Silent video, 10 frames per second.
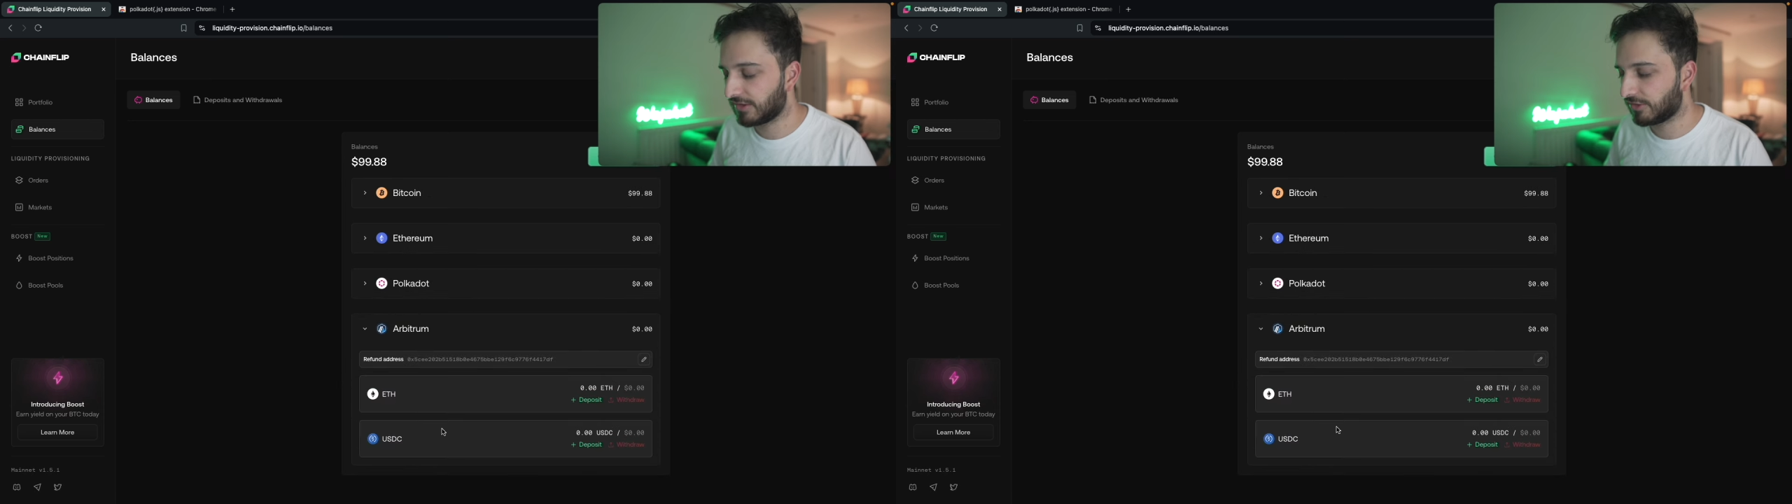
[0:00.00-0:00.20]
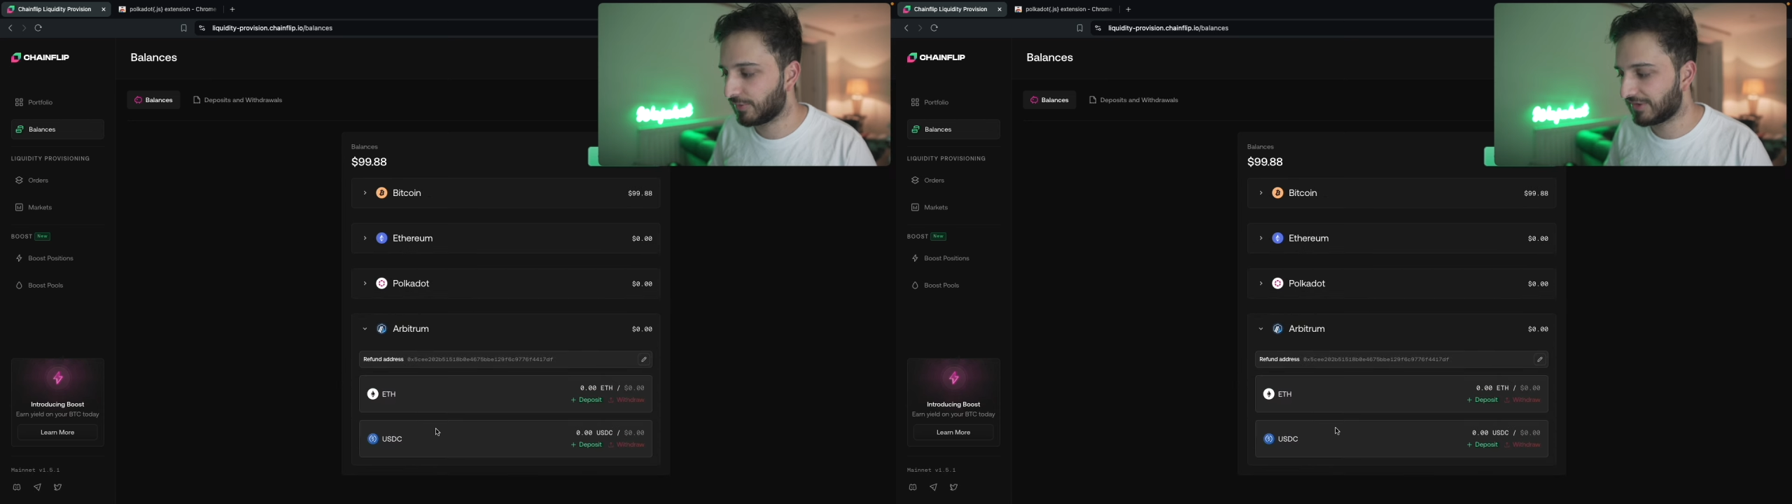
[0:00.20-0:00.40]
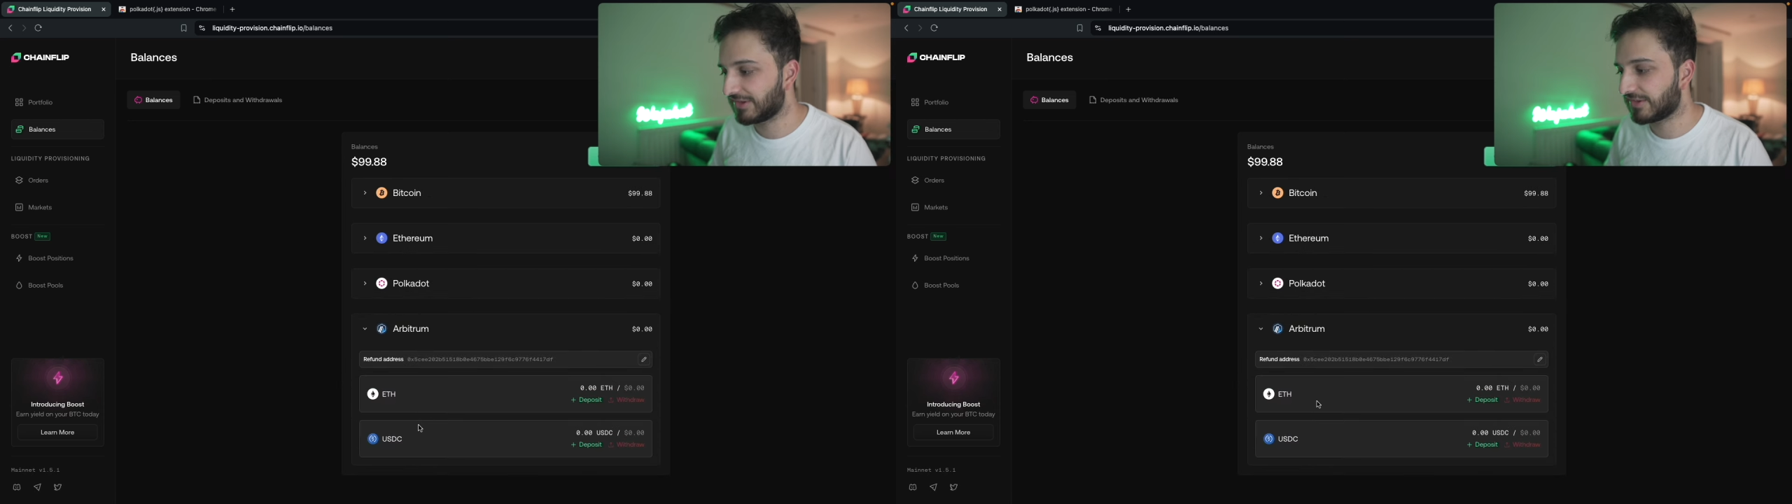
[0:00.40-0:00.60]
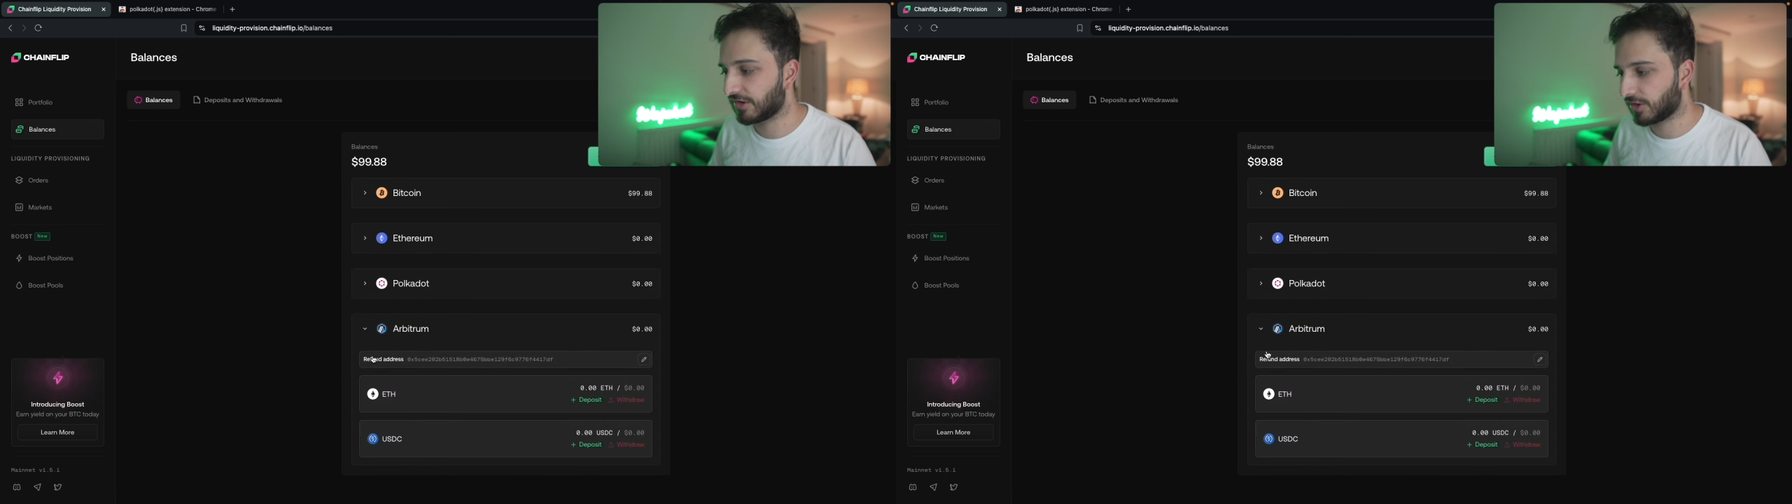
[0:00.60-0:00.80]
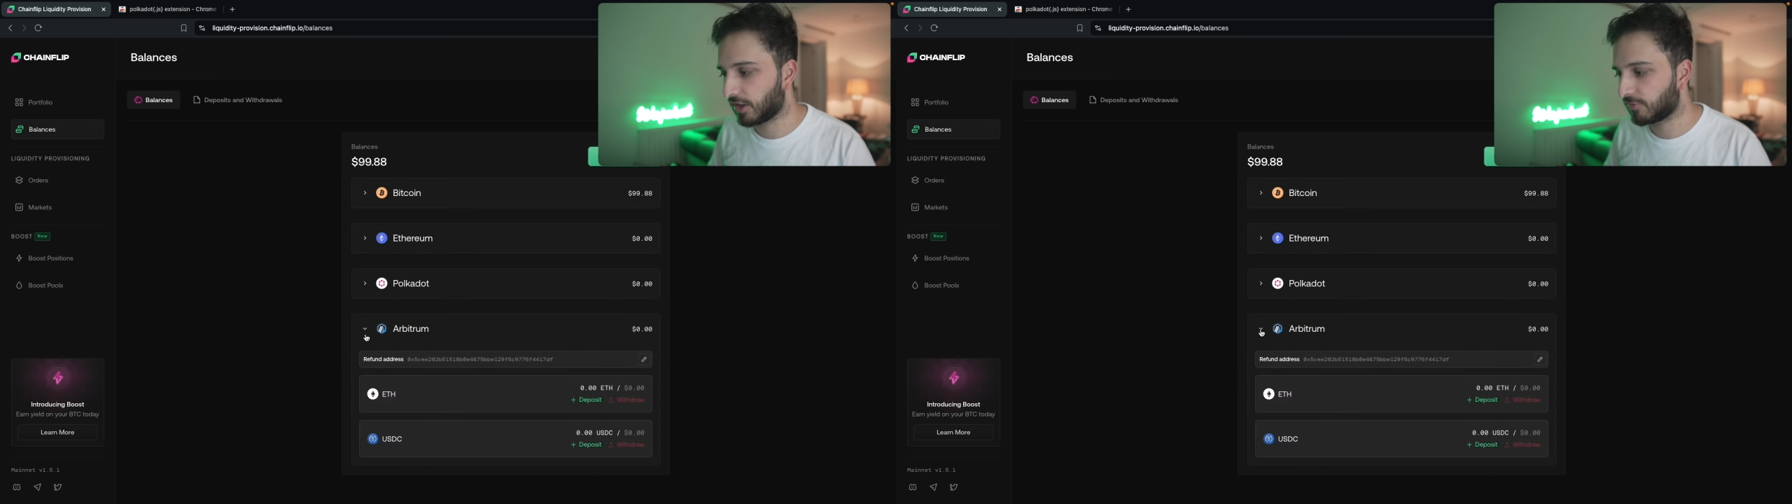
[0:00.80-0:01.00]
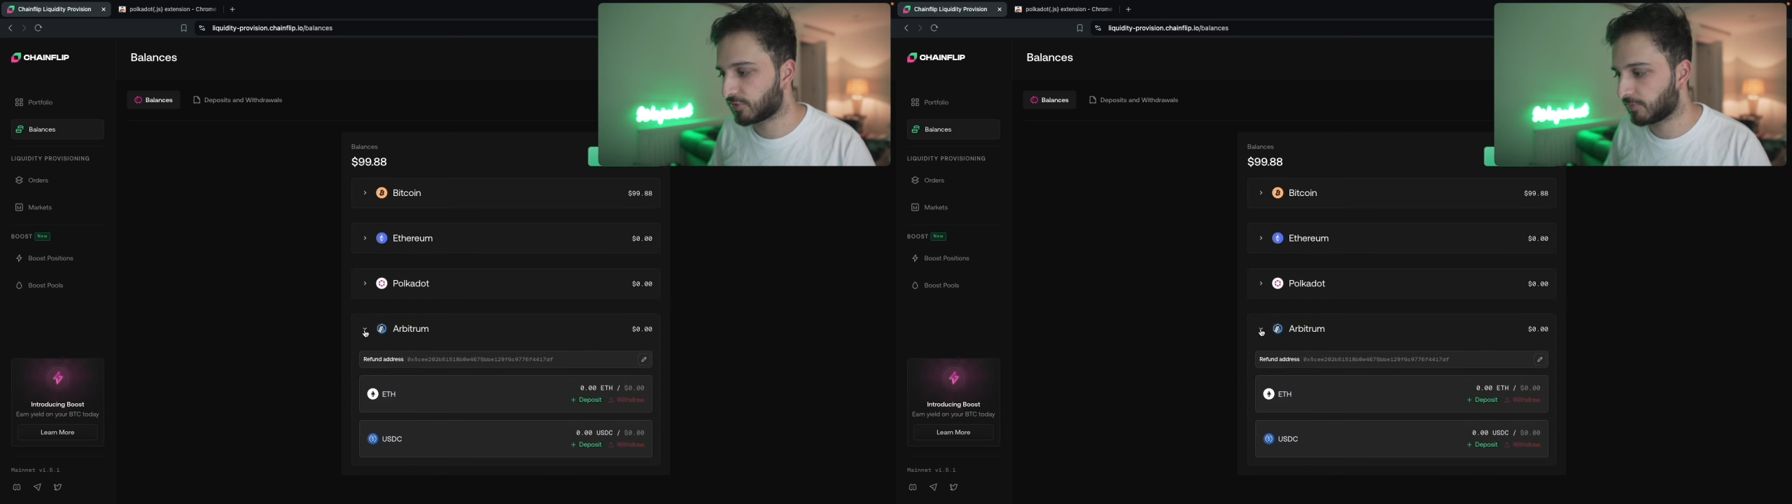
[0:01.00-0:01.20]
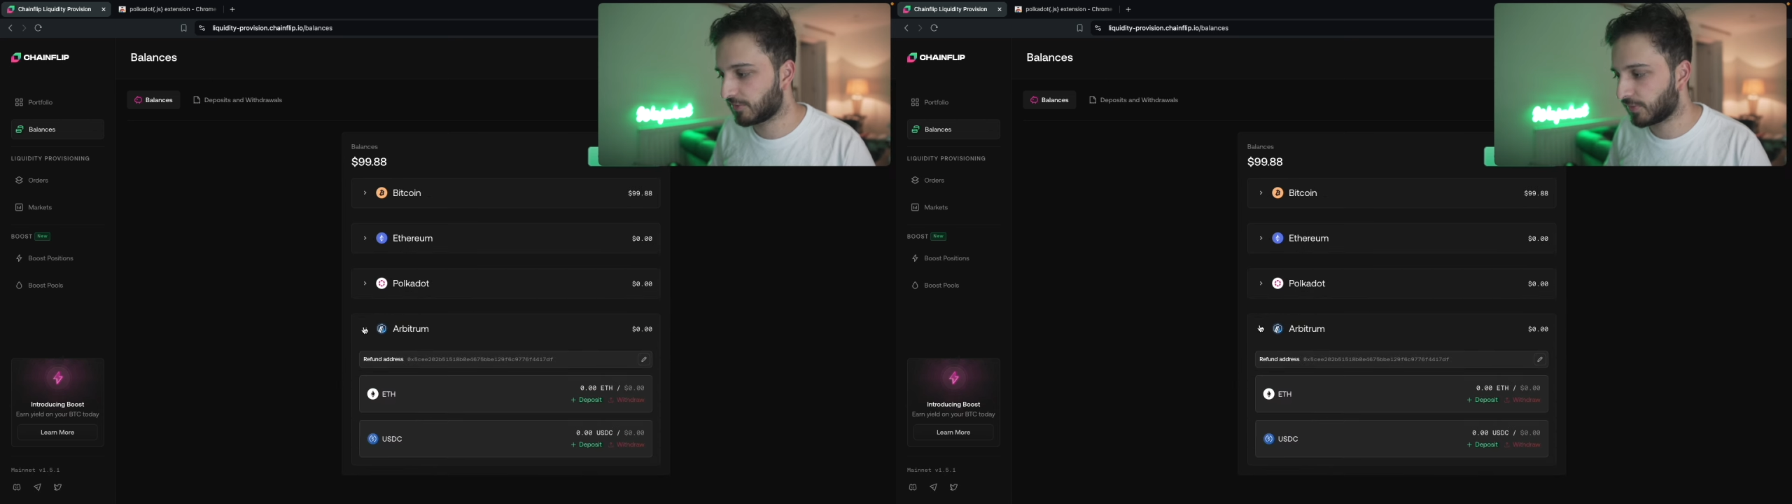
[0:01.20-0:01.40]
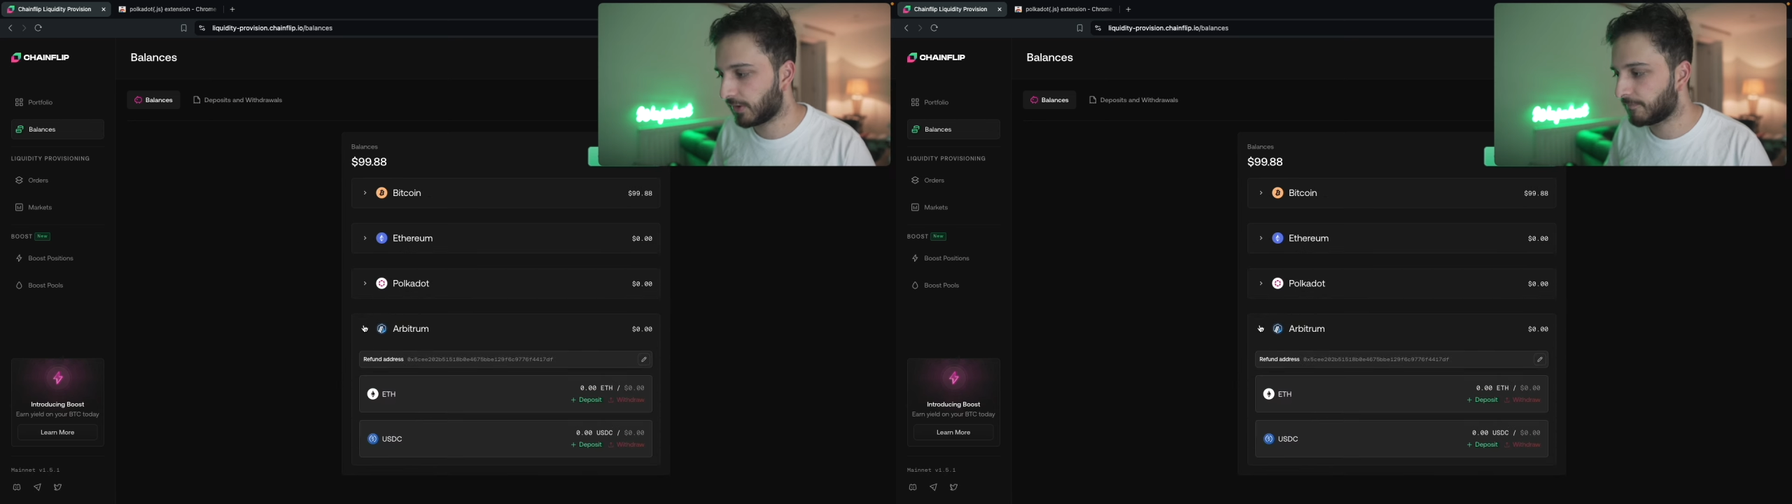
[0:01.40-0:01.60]
and USDC on Arbitrum
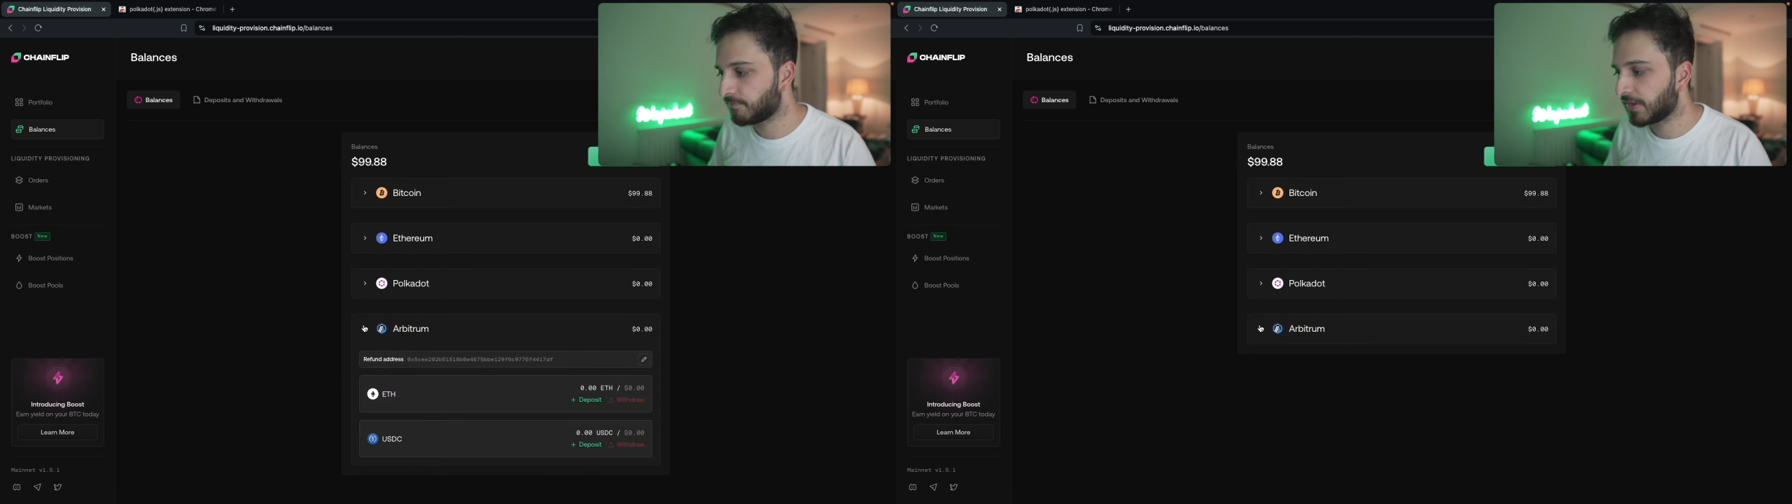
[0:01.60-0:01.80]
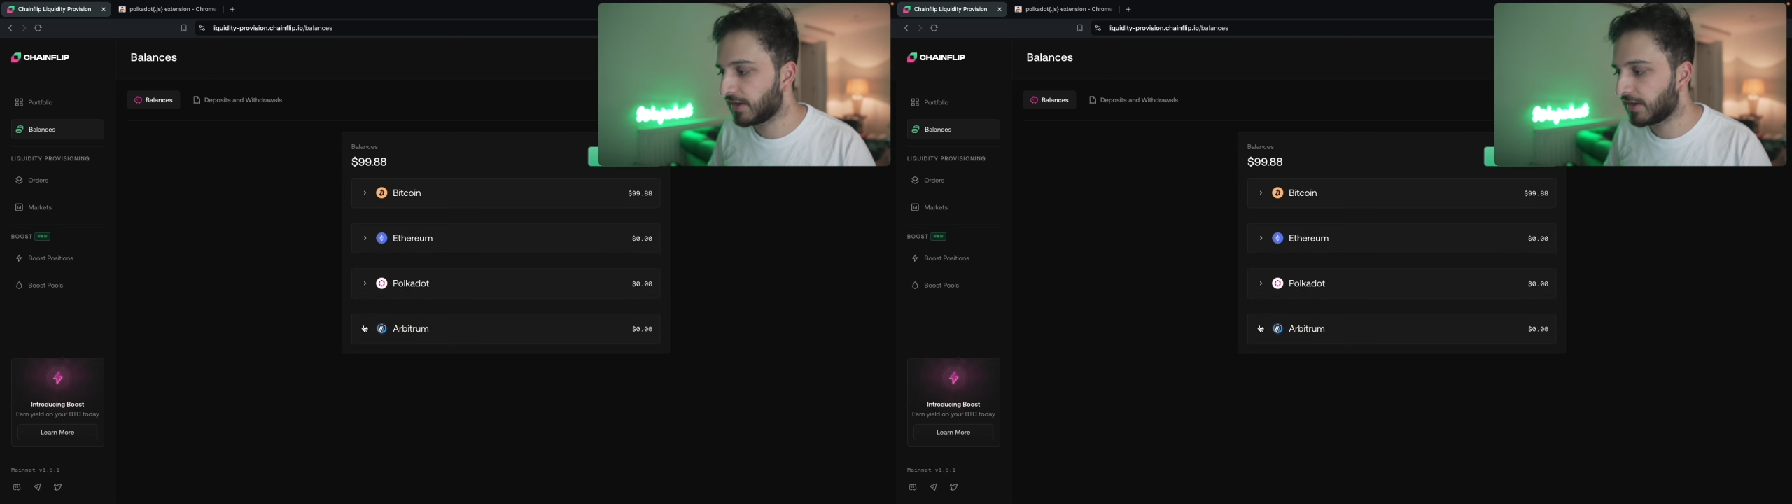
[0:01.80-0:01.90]
as well.